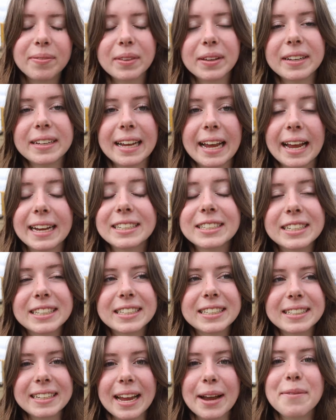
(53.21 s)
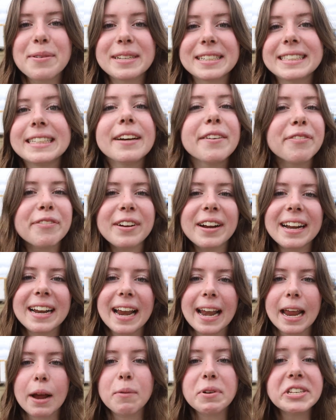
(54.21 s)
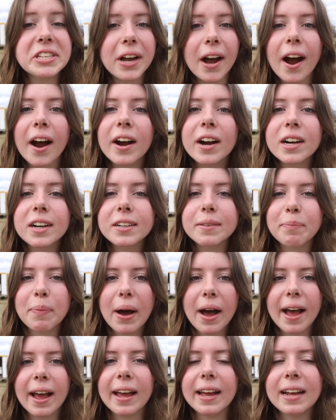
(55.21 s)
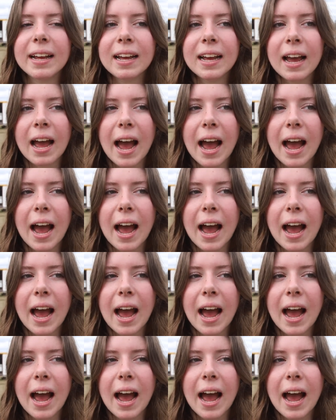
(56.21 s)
the it just it was different and it was hard, but